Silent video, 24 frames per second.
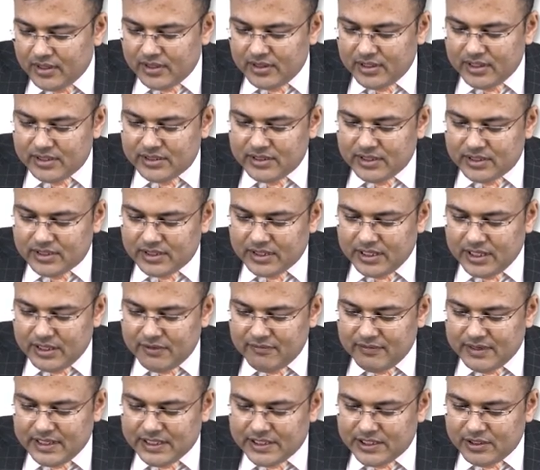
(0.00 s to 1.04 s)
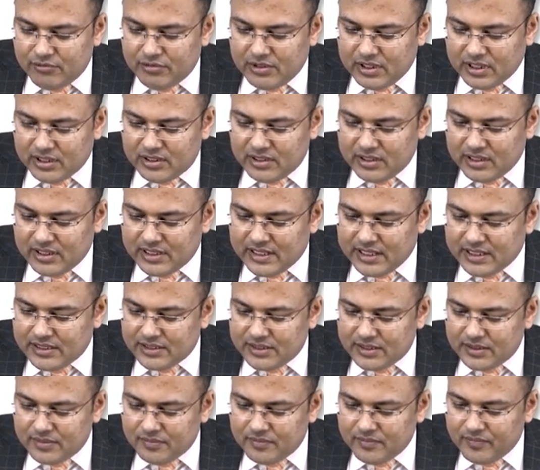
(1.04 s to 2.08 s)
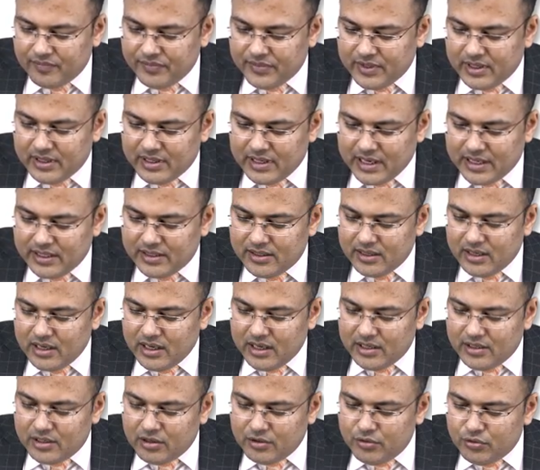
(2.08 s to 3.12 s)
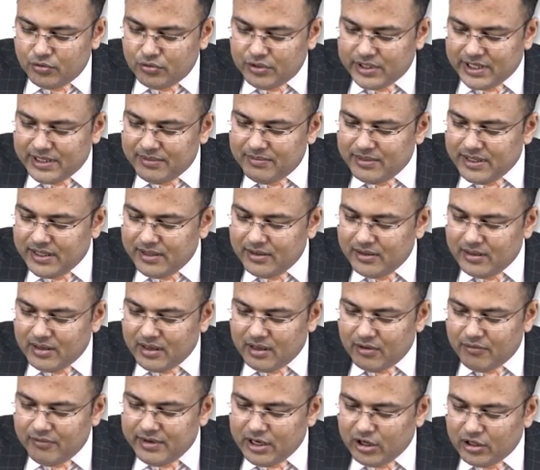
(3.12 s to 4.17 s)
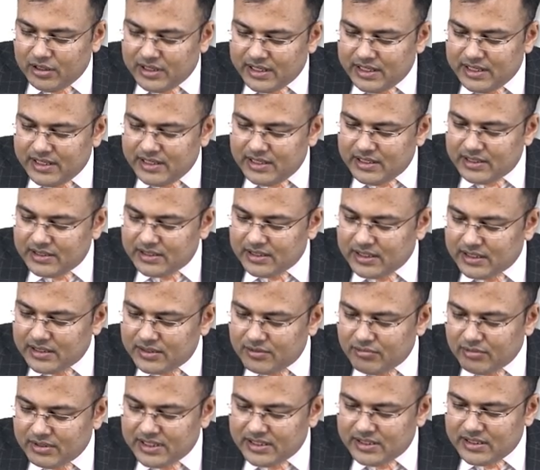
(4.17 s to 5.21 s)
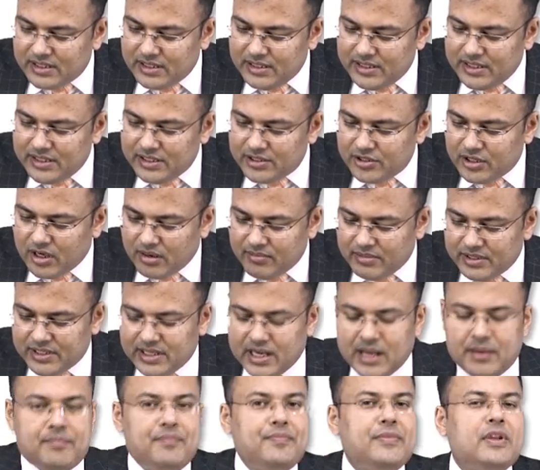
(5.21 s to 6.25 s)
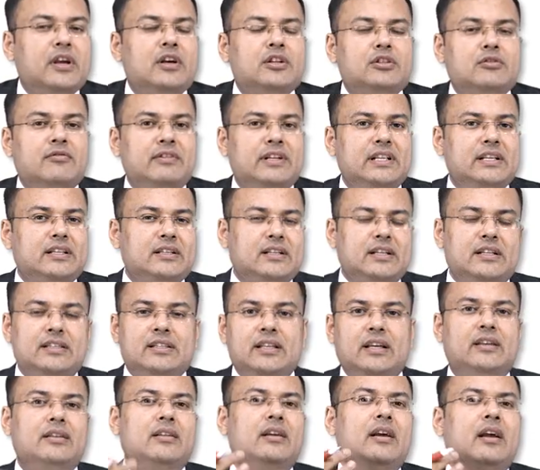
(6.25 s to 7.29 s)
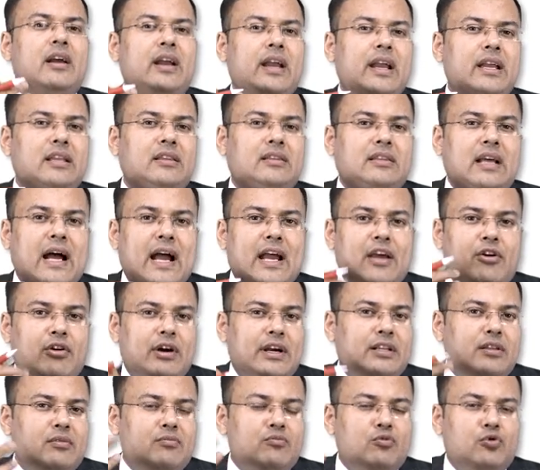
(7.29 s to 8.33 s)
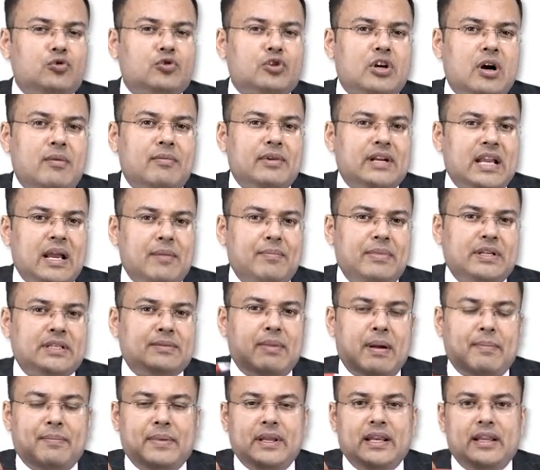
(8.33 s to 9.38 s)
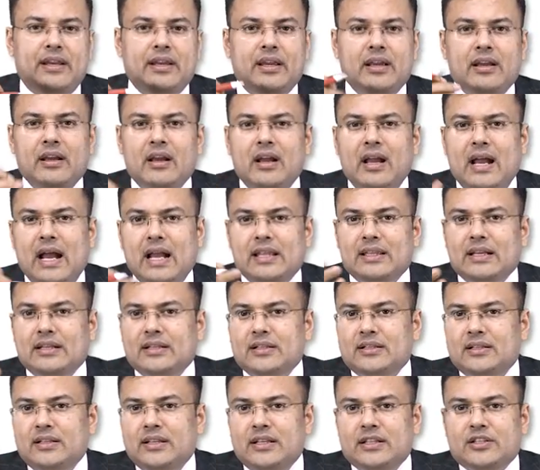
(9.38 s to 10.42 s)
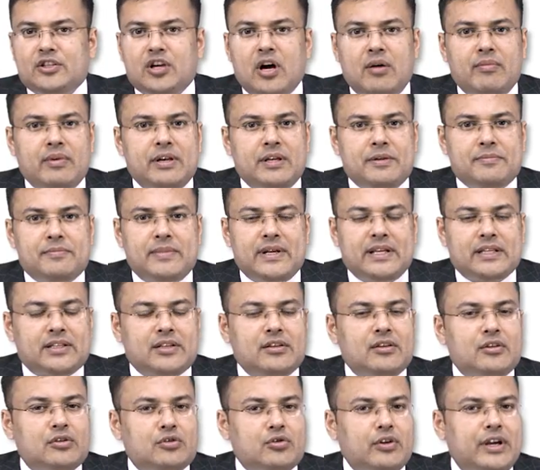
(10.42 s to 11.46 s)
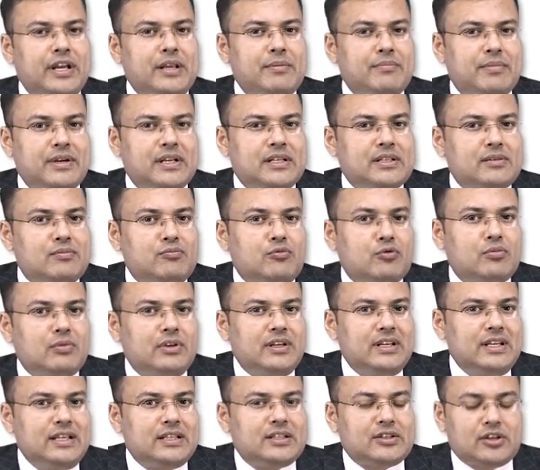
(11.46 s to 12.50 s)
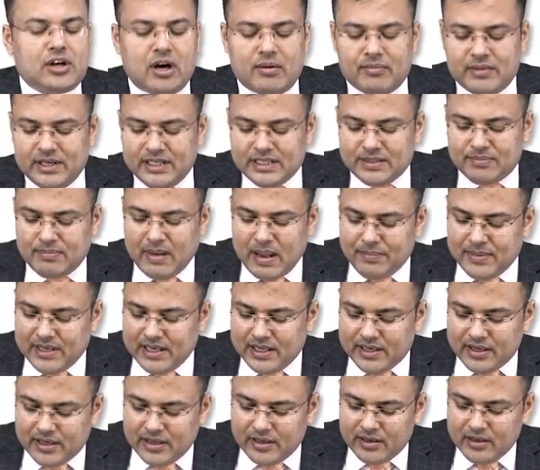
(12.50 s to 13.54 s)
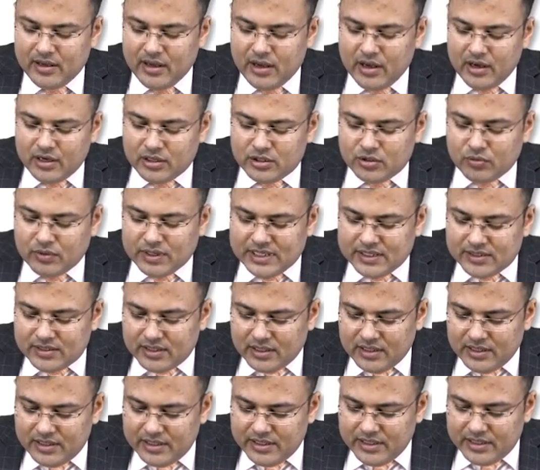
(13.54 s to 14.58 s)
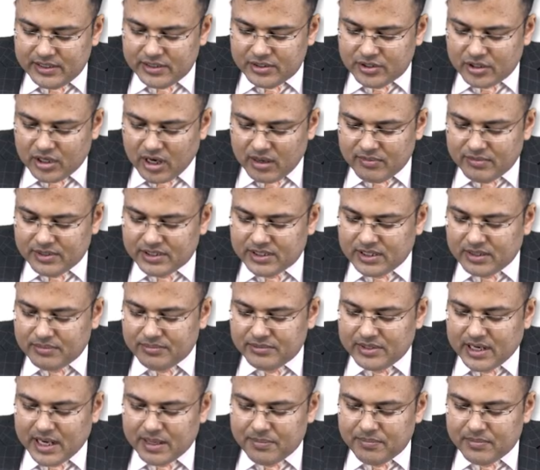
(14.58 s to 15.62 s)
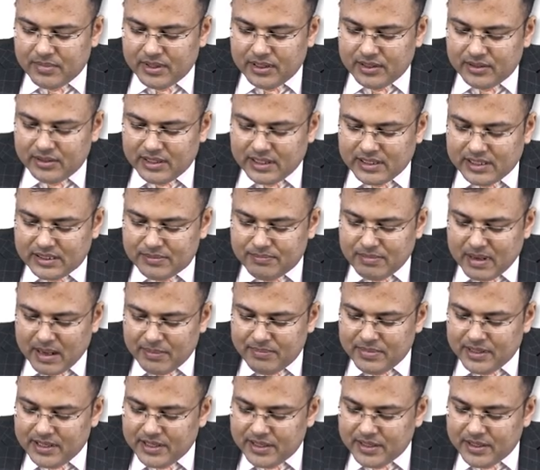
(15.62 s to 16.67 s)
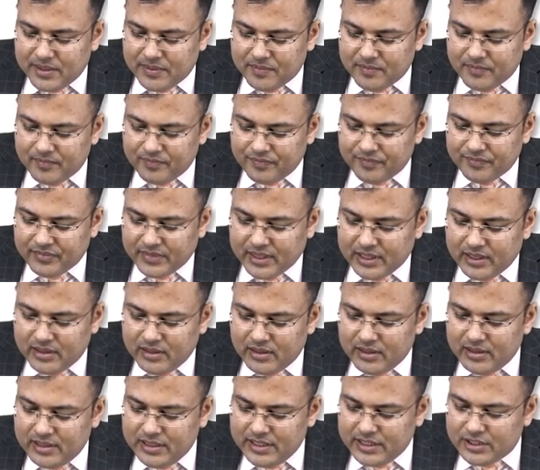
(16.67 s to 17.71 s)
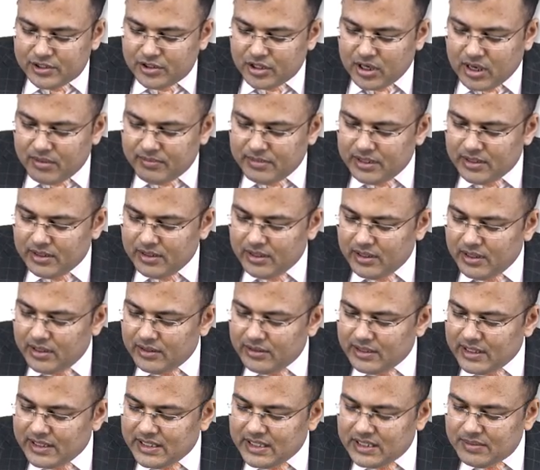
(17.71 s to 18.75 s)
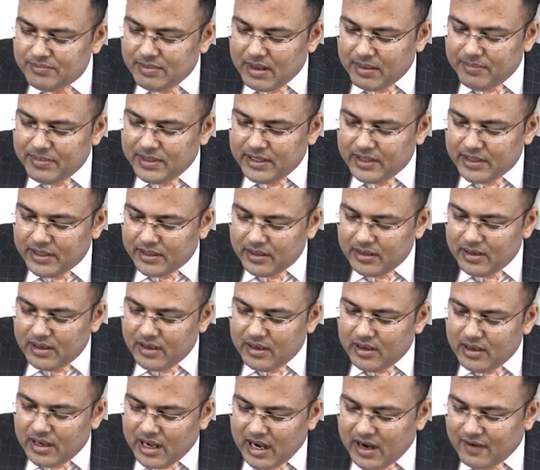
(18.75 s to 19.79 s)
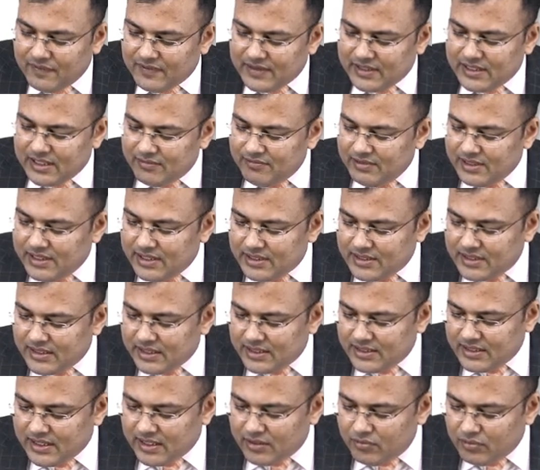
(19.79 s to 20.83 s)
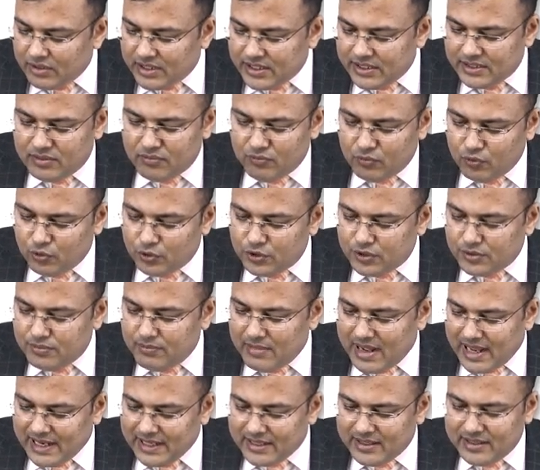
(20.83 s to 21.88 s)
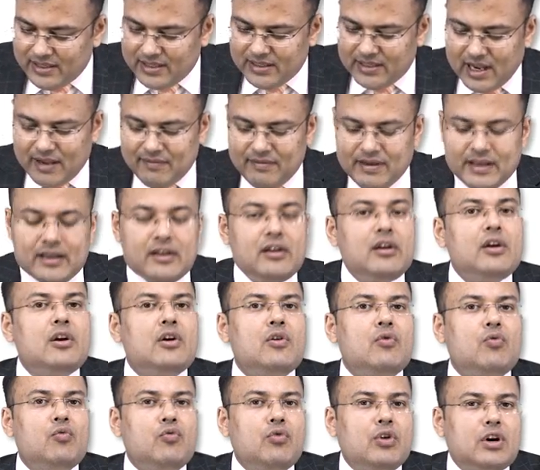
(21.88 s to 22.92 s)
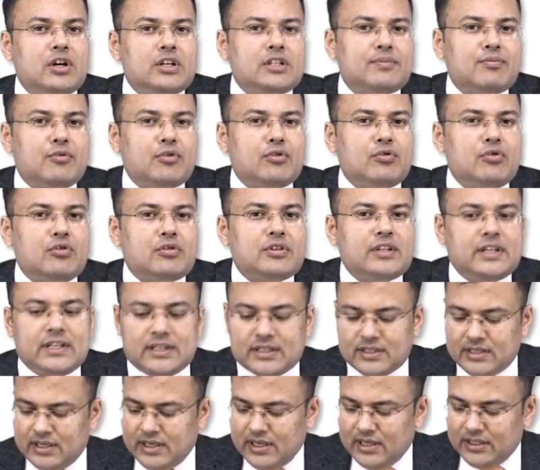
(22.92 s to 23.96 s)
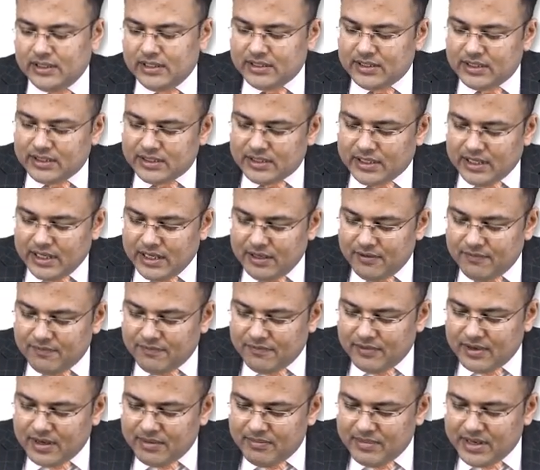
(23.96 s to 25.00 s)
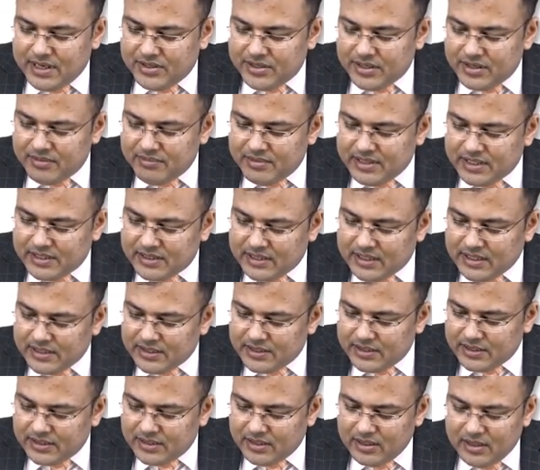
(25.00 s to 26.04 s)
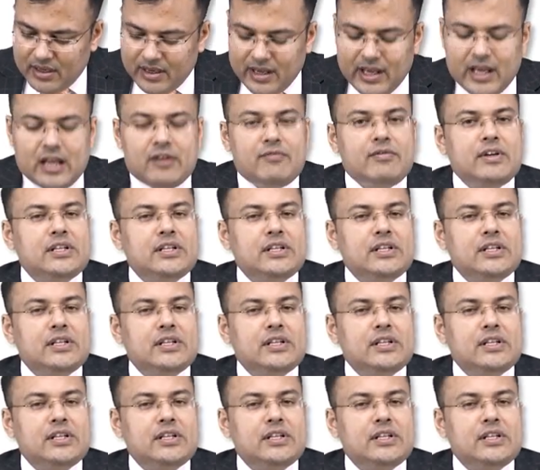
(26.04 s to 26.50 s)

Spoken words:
This is invasive ductal cancer, right? Now you tell me, we already discussed what is the least common type. So we discussed that in thyroid, the most common type is papillary, and that is least common in breast. So in breast, least common is papillary. So what is the least common subtype? That is papillary. Least common, that is papillary. After that, we discussed that what is the most malignant having worse prognosis? This is inflammatory breast cancer. And